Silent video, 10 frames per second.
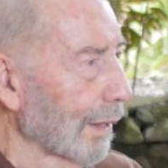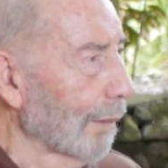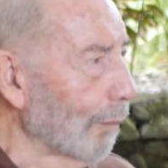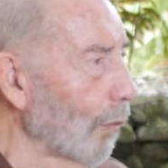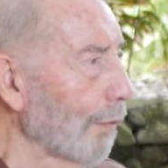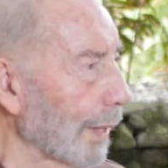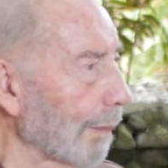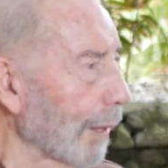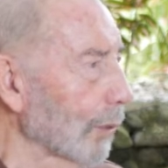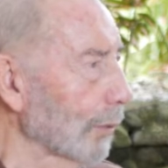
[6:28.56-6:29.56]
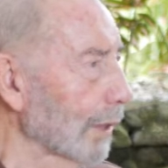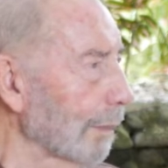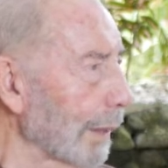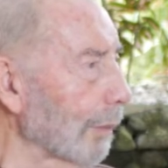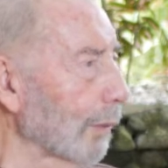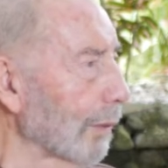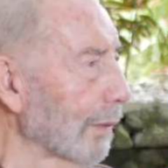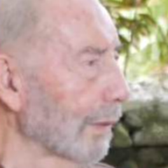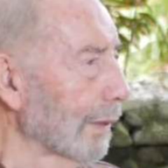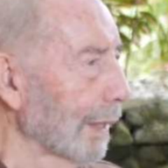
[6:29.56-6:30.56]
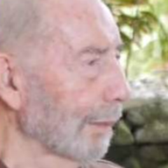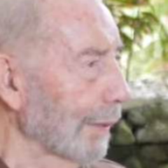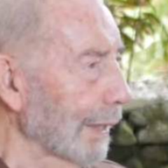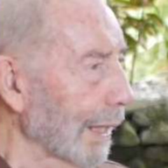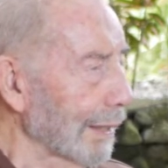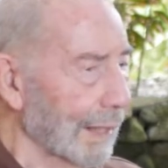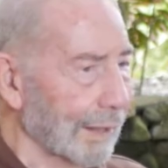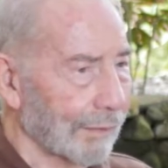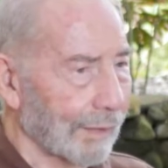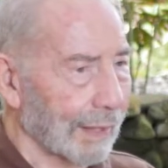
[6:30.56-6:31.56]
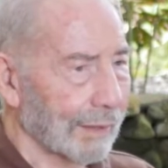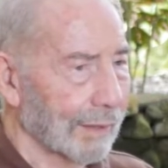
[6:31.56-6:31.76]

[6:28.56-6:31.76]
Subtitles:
moving about with the people and being identified.